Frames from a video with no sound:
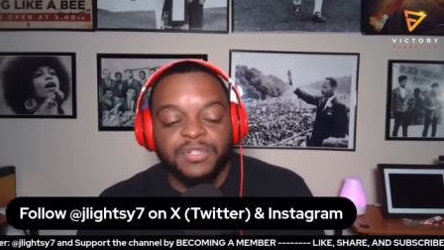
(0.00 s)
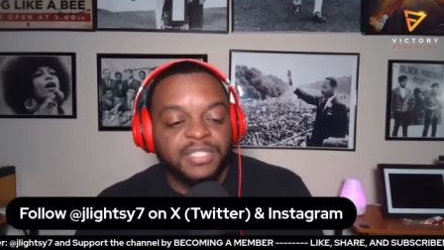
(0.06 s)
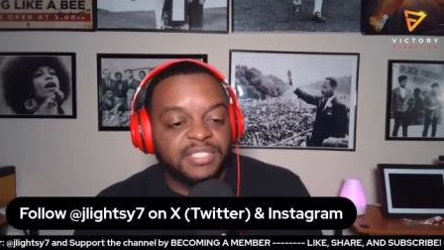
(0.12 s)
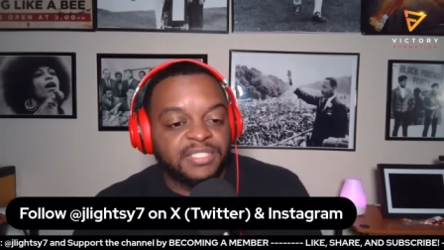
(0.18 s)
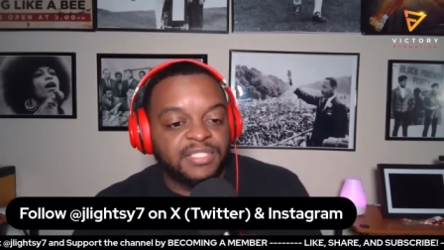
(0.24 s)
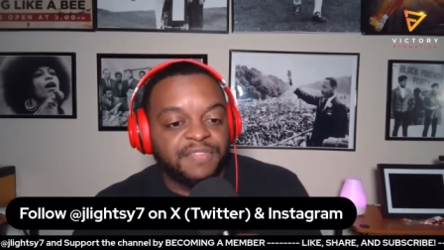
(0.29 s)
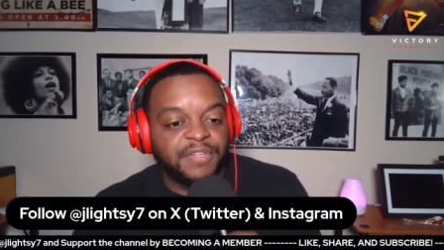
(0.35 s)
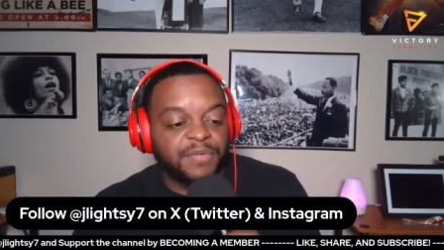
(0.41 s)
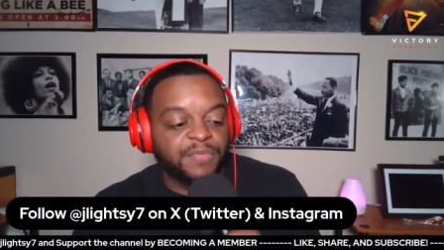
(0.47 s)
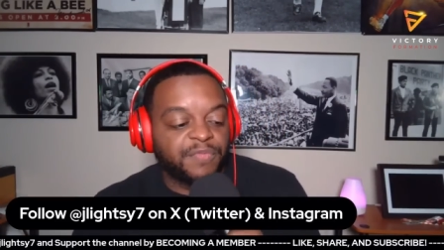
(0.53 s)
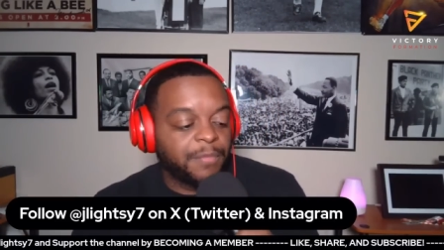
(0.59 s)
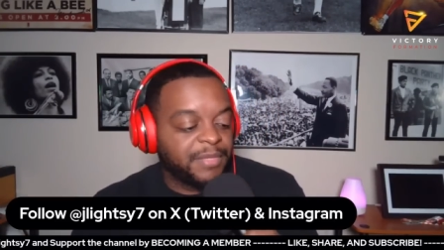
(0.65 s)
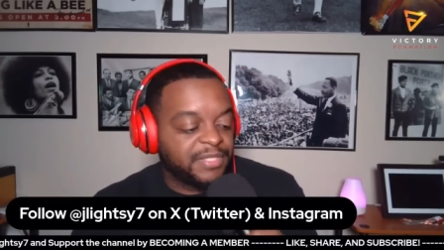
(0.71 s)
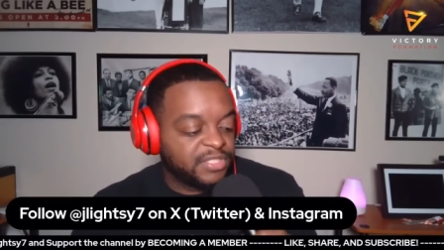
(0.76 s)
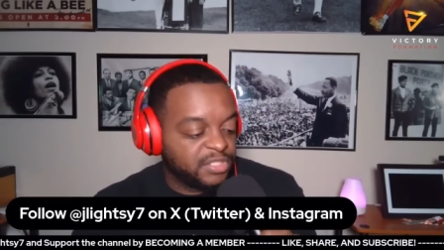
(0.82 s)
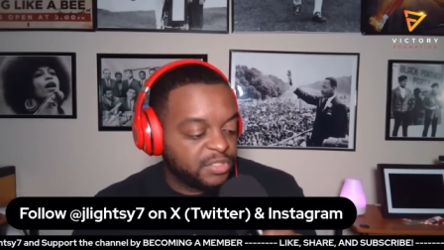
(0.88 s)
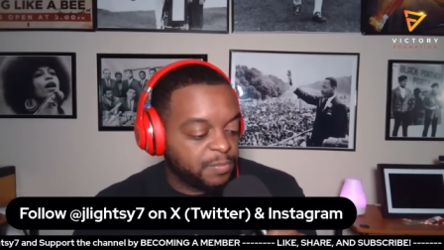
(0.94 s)
This is the Victory
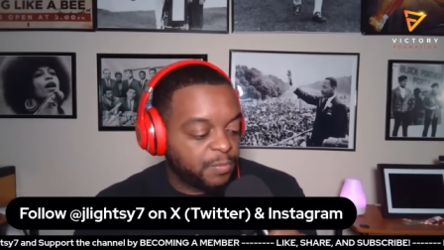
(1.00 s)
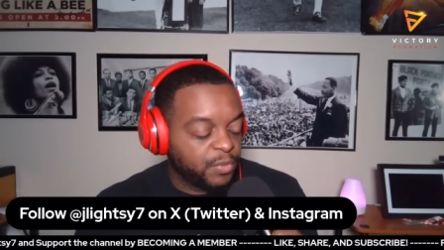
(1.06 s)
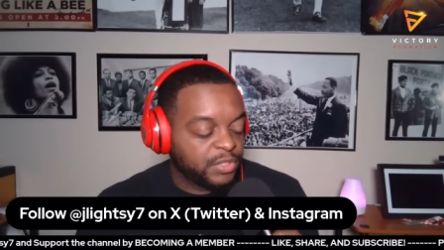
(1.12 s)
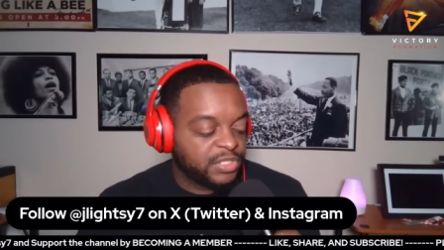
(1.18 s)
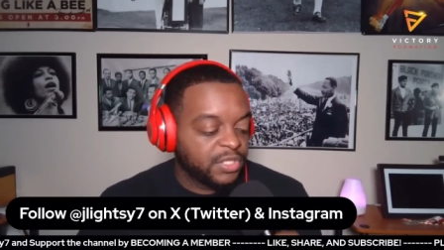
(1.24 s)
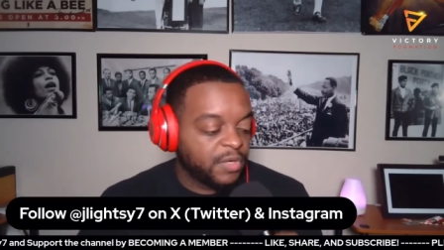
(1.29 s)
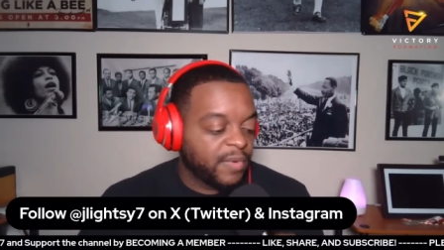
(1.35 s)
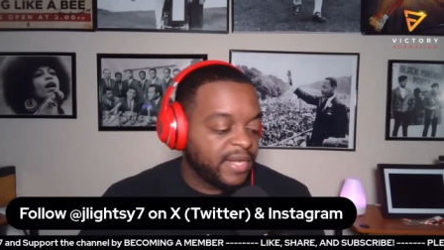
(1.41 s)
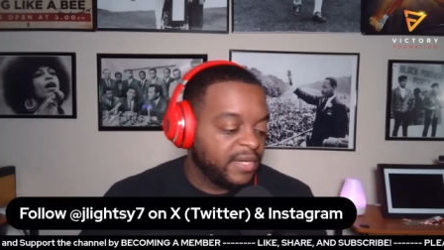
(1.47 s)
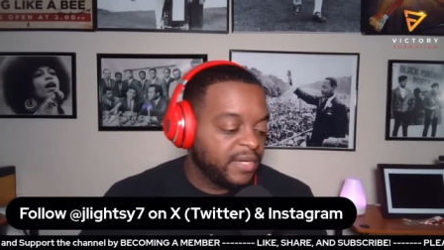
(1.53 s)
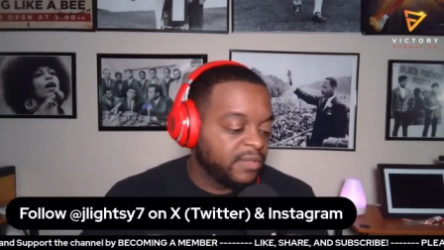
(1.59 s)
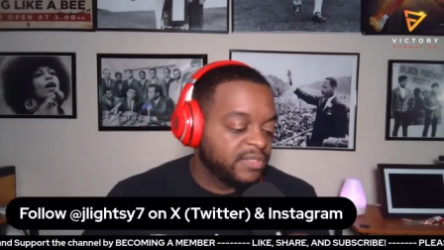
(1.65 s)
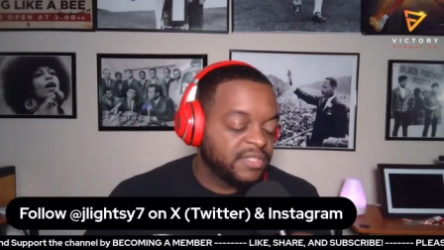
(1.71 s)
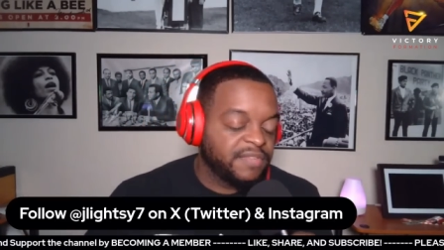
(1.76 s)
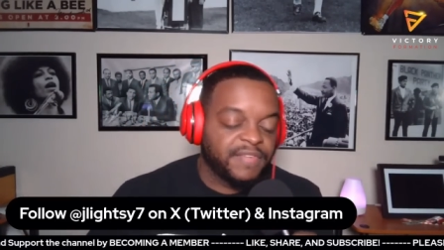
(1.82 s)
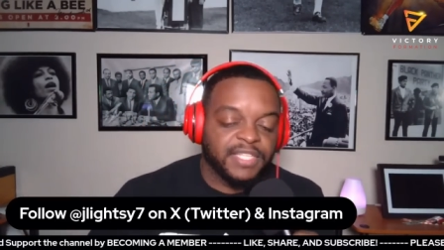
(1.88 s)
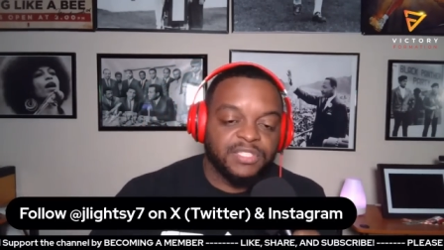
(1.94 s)
Formation Sports Show right here on
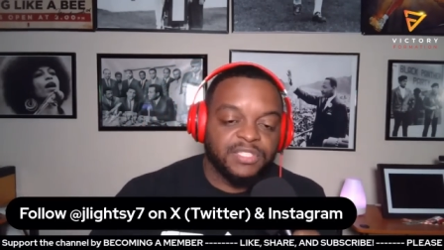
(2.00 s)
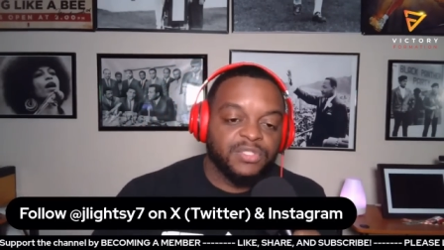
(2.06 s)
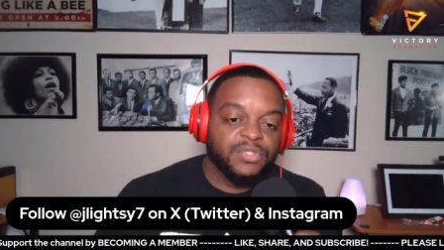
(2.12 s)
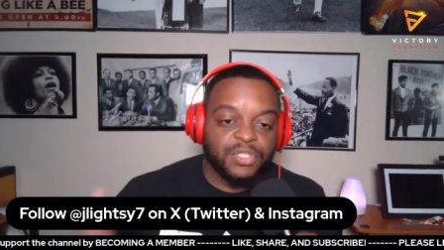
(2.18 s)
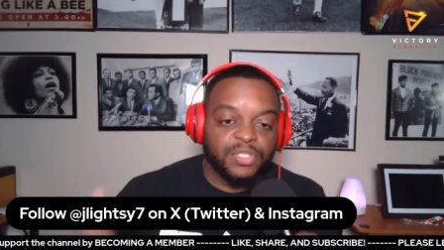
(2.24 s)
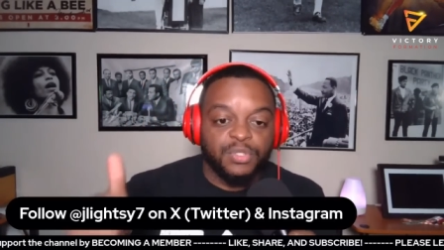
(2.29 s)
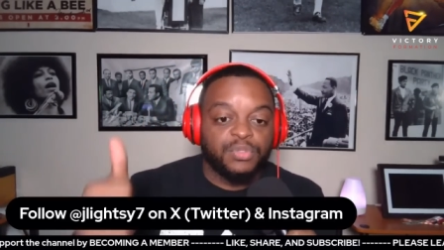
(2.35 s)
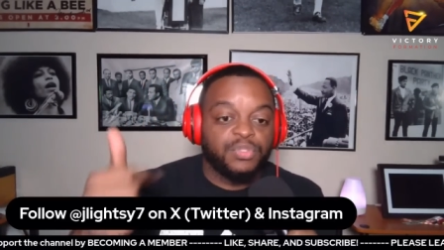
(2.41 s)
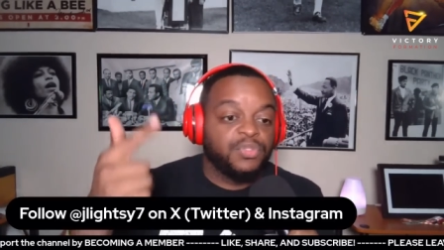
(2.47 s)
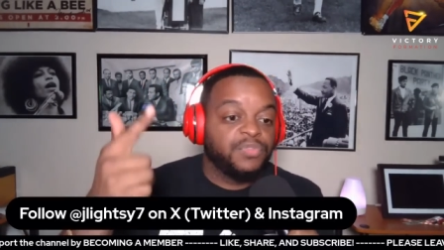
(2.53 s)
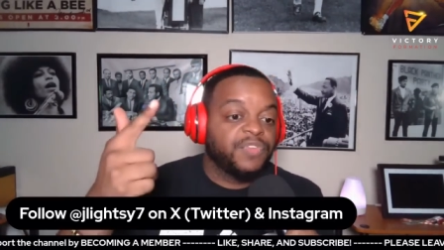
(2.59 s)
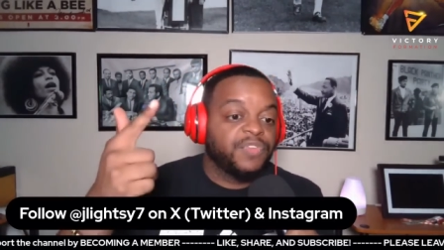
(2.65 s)
Jeff Lightsy Jr. YouTube,